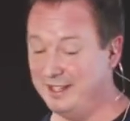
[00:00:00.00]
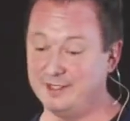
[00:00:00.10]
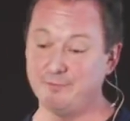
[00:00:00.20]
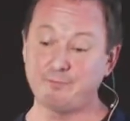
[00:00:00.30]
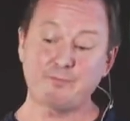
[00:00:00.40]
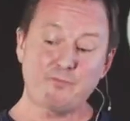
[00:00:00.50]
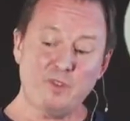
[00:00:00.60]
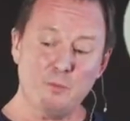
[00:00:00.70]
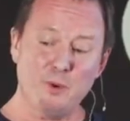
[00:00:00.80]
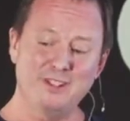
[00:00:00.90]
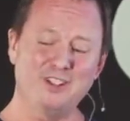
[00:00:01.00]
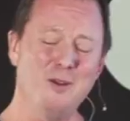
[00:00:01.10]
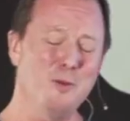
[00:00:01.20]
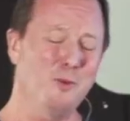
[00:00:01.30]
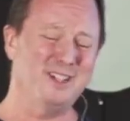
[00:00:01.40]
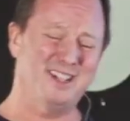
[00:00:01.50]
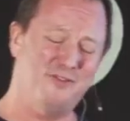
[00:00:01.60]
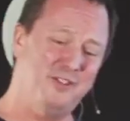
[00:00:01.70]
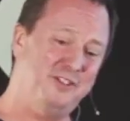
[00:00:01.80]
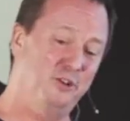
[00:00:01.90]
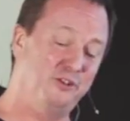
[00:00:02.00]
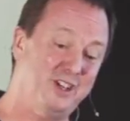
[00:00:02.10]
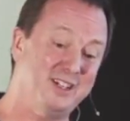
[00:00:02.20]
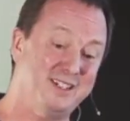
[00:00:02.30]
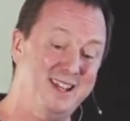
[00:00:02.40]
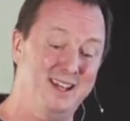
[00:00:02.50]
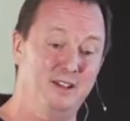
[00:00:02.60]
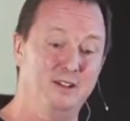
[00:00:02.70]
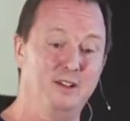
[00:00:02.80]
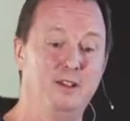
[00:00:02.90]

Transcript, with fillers: is by the time the boys get to 15 or 16,